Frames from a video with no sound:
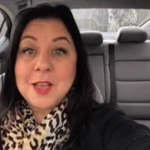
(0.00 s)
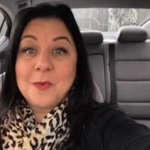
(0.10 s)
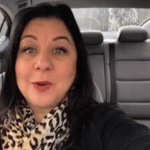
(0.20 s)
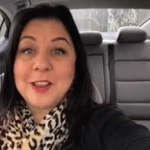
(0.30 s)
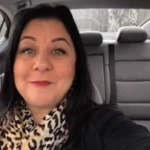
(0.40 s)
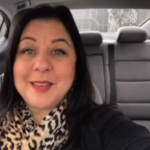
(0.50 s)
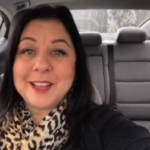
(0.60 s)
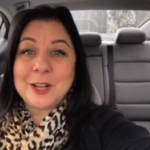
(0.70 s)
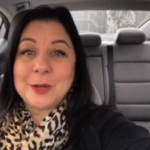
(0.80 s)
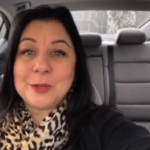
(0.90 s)
One of my
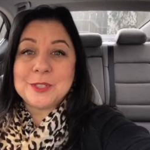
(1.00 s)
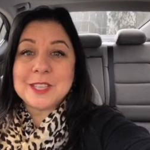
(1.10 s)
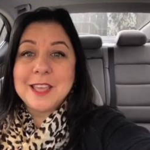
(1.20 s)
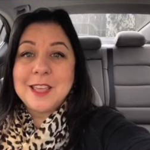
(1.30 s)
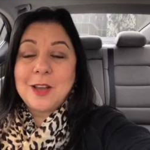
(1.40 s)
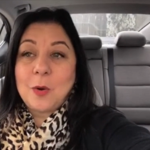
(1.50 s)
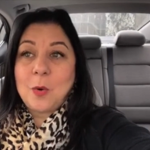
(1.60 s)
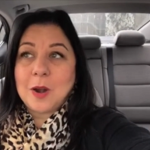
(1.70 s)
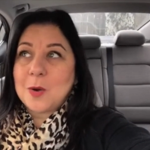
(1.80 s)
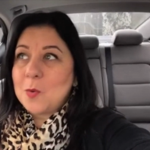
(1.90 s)
goals,
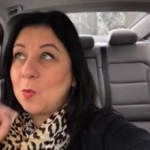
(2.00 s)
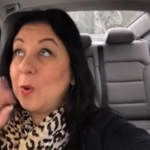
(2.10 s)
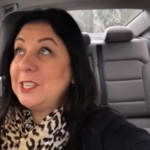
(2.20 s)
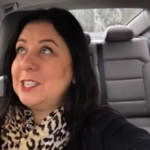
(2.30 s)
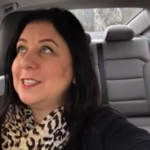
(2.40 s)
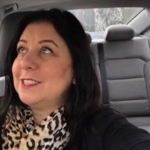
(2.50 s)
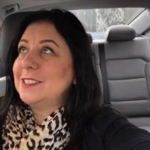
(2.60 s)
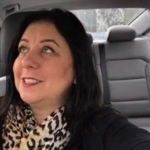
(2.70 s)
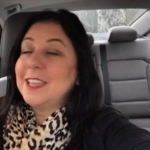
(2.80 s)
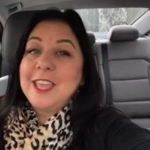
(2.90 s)
or
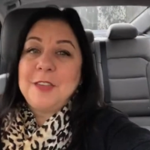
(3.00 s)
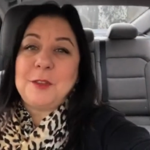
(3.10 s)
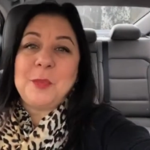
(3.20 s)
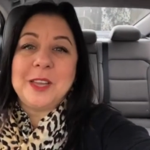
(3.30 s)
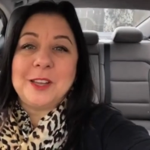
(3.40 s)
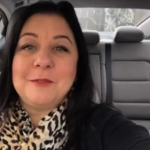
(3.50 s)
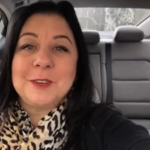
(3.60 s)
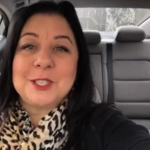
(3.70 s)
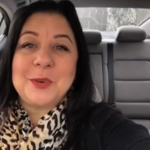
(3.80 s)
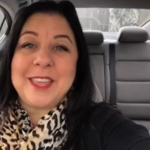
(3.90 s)
wishes, if you will,
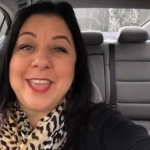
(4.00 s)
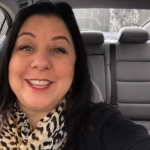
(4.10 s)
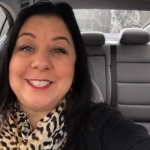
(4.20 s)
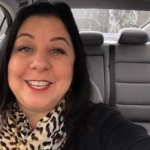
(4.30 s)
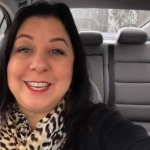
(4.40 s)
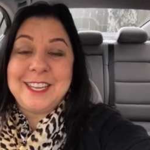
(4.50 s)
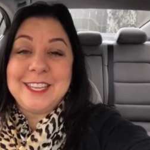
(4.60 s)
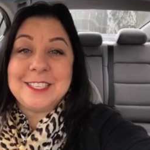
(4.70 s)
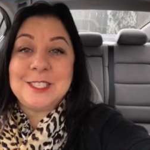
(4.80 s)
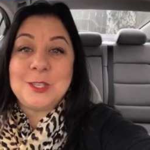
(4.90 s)
for twenty eighteen
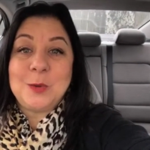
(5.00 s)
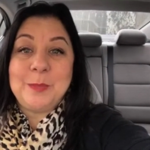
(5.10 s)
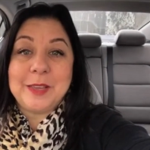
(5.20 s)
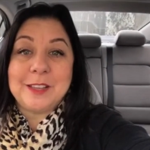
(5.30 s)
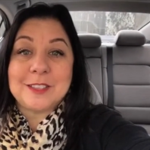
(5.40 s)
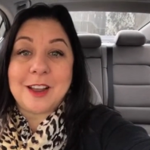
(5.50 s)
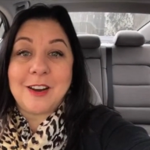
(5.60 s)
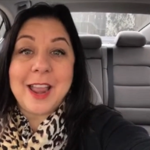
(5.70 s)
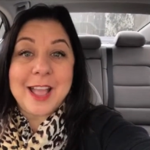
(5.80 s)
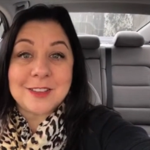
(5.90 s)
is to build our
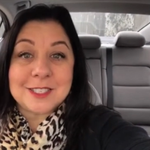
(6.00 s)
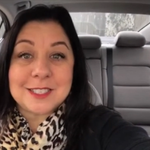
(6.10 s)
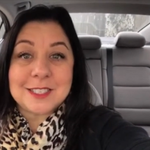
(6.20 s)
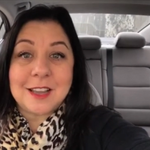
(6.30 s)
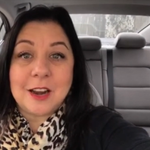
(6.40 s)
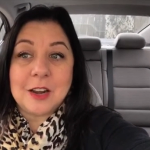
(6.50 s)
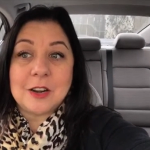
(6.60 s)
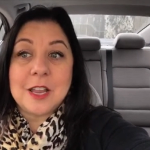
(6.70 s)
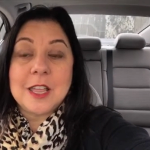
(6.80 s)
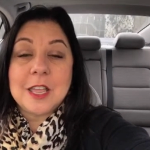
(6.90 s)
house, our
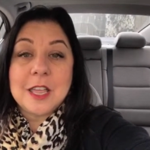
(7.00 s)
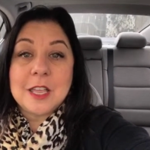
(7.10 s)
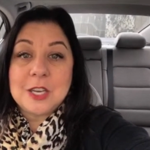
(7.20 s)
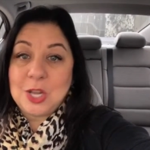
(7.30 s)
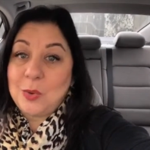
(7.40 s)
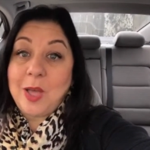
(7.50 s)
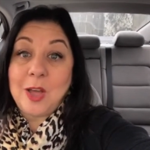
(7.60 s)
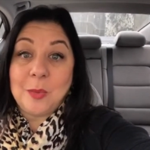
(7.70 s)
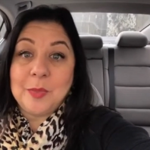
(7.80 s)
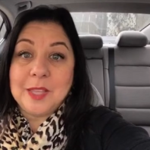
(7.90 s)
new
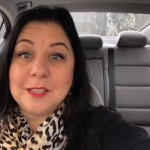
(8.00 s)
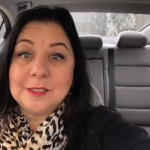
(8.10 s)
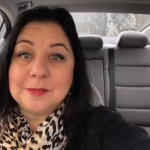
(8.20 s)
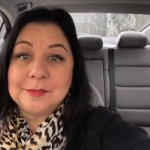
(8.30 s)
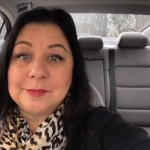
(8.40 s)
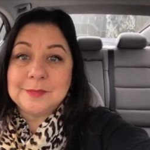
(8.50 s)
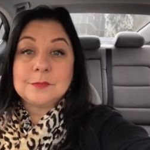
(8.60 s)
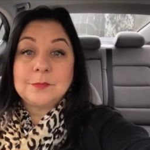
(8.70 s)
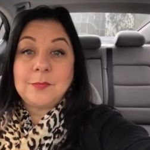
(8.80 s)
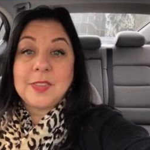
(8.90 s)
home.
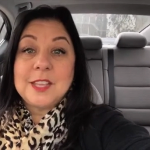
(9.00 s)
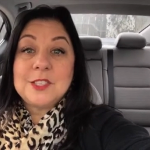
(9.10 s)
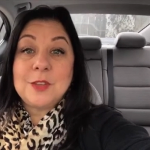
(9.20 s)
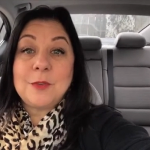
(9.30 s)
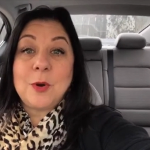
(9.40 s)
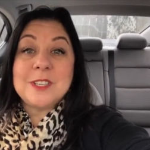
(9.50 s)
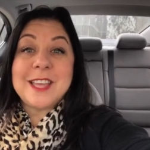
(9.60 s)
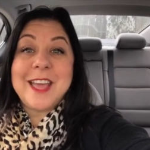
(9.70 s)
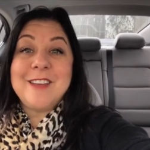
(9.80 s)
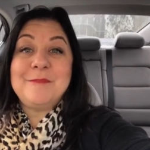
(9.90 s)
So of course
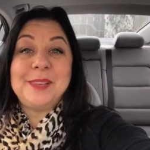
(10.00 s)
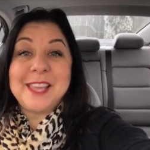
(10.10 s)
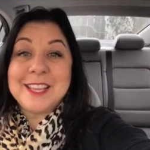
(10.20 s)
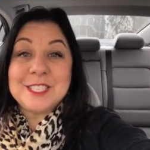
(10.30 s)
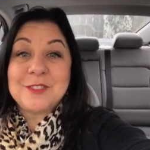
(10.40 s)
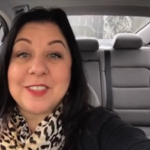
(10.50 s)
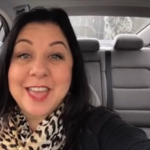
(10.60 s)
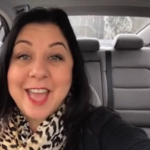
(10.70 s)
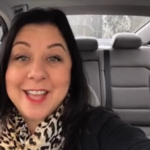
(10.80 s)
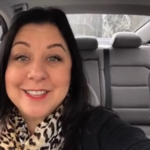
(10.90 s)
I have plans for
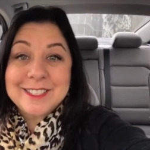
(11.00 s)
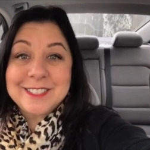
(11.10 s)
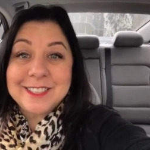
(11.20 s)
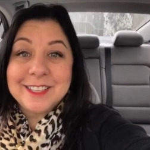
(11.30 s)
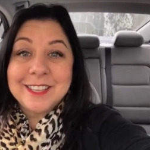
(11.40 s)
that.